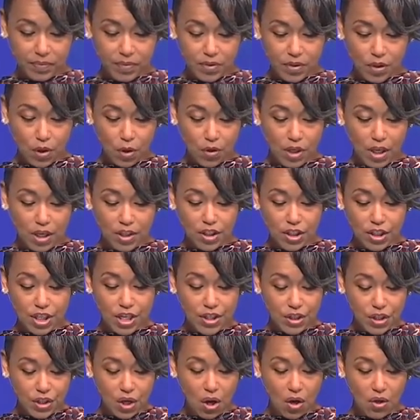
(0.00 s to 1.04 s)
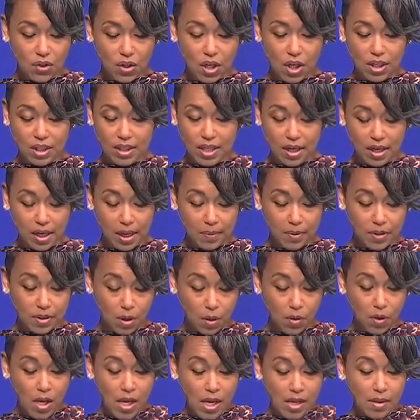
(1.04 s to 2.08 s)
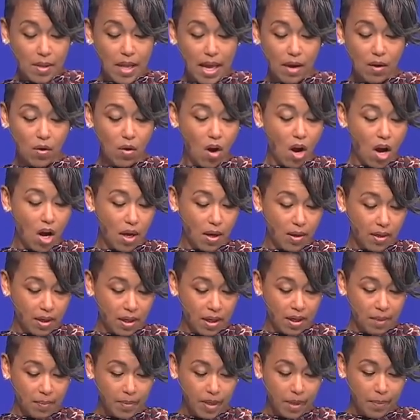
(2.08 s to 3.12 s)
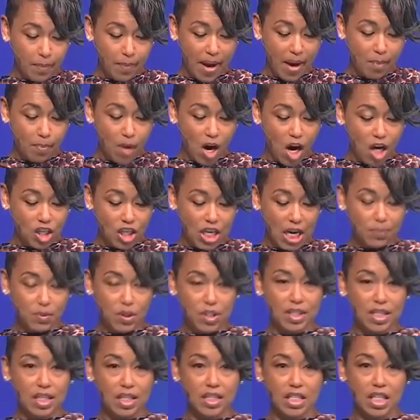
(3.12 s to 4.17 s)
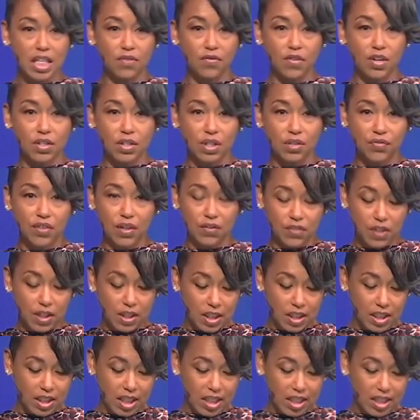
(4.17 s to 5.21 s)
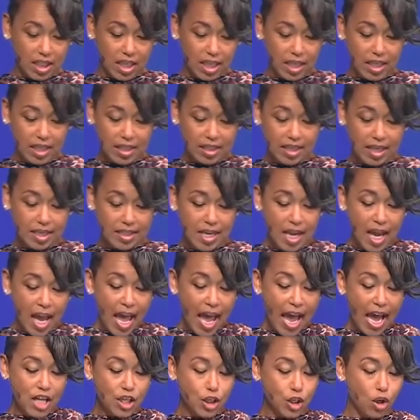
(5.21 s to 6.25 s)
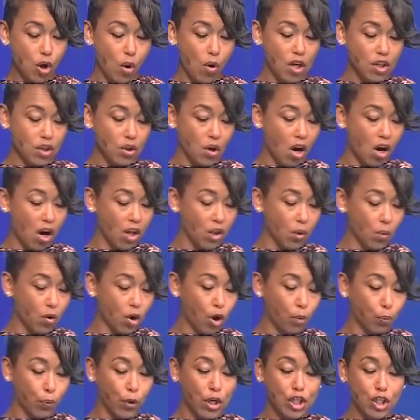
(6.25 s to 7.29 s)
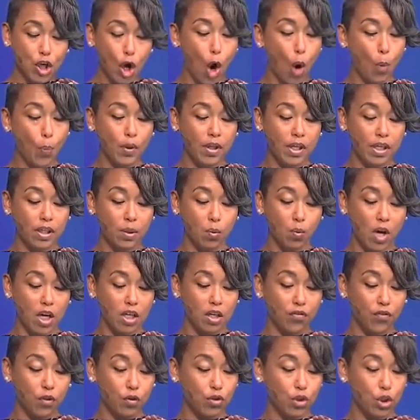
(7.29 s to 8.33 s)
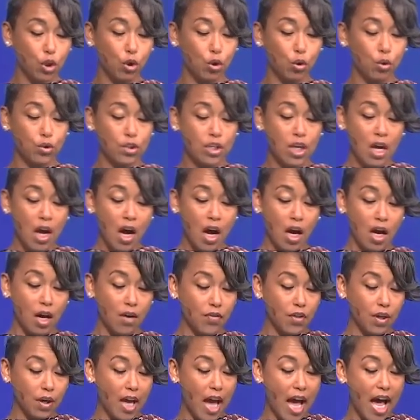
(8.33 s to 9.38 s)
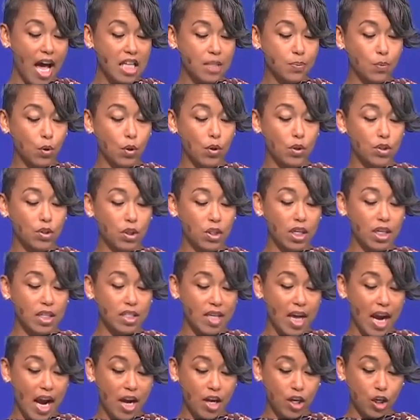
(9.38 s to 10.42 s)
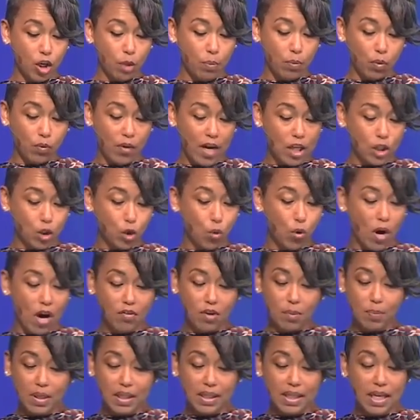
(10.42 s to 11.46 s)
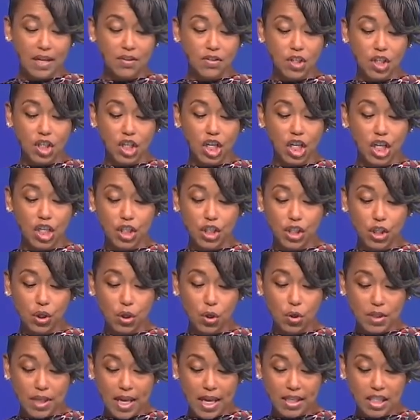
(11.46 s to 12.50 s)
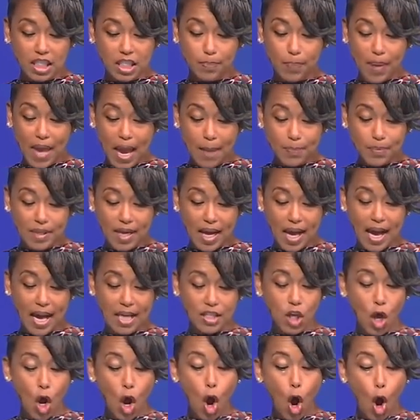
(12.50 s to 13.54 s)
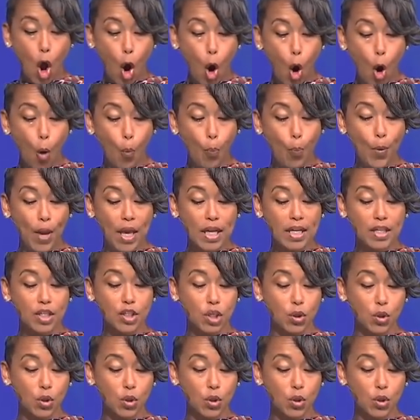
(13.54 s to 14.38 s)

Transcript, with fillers: so then Jesus goes on to, so later on in Mark chapter 16, verses 15 and 16, he says, as you go into all the world, preach openly the wonderful news of the gospel to the entire human race. Whoever believes the good news and is baptized, open